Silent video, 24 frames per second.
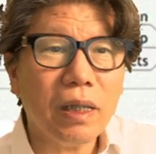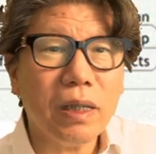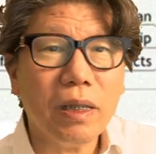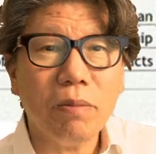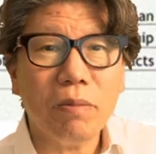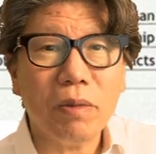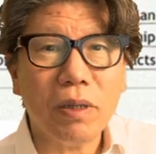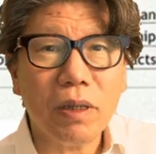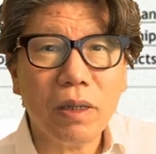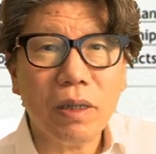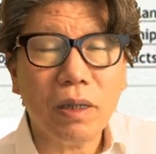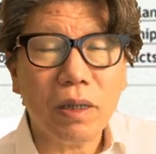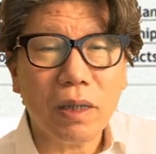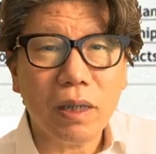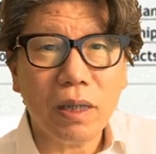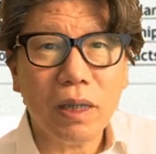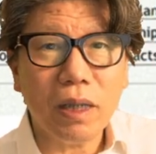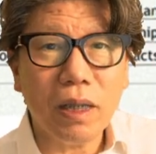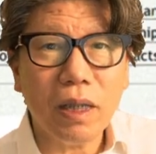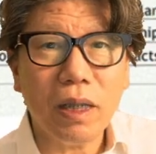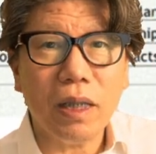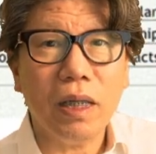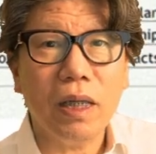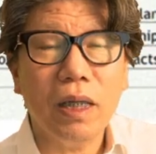or due to
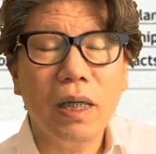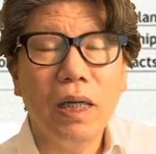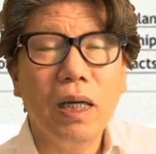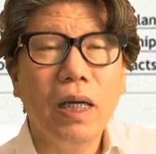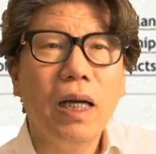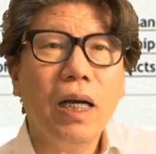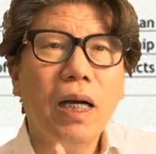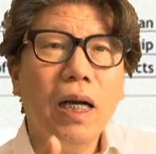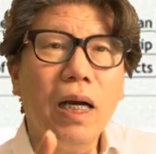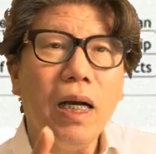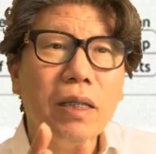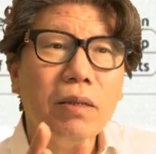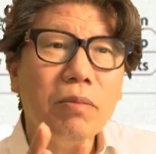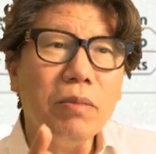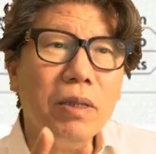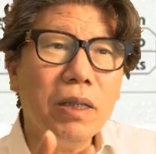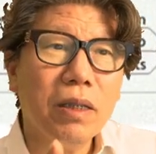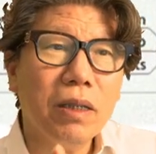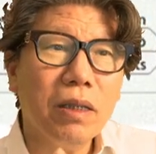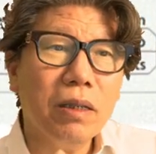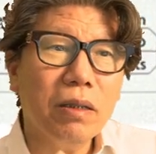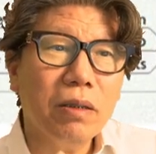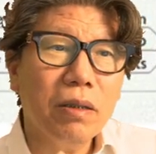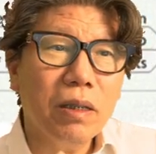the direction or
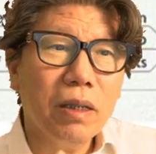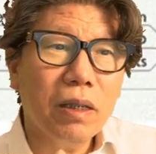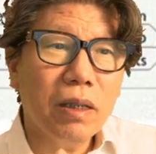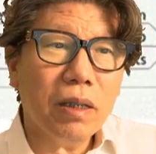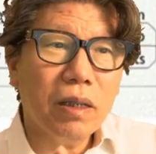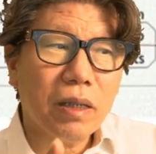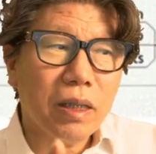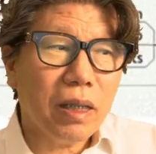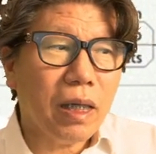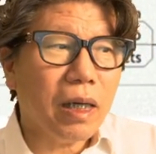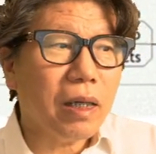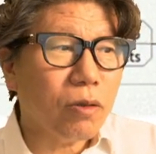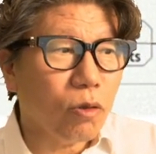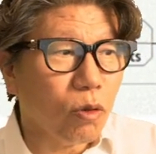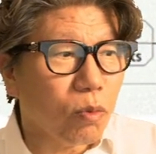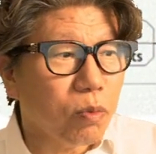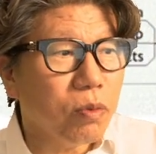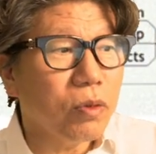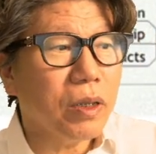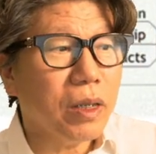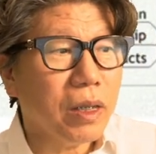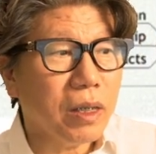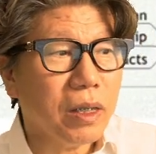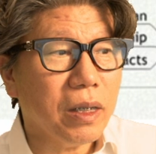inclination of the teeth,
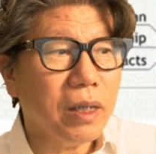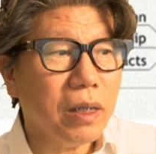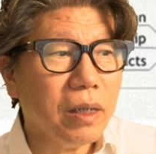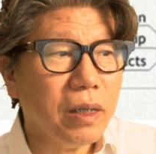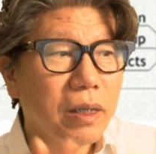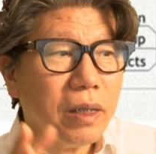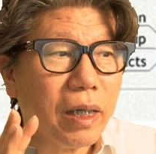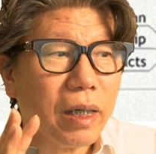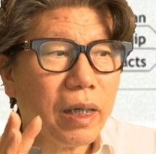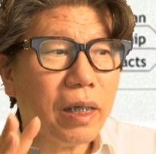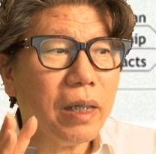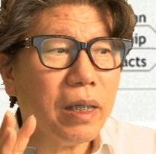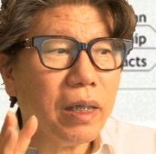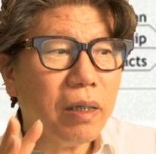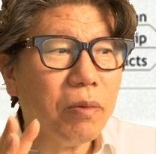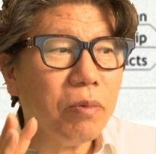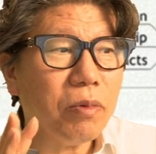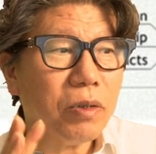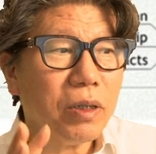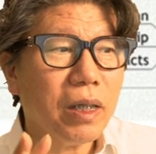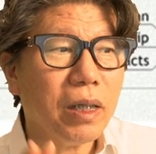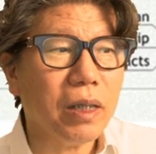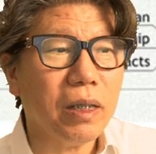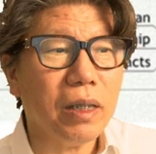or if they are
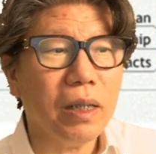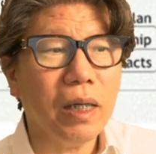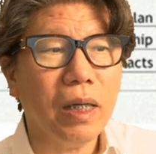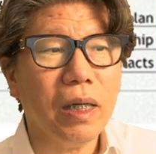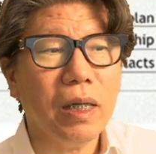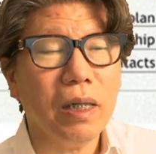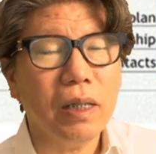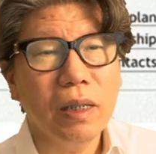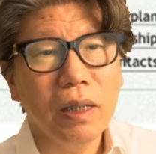simply high.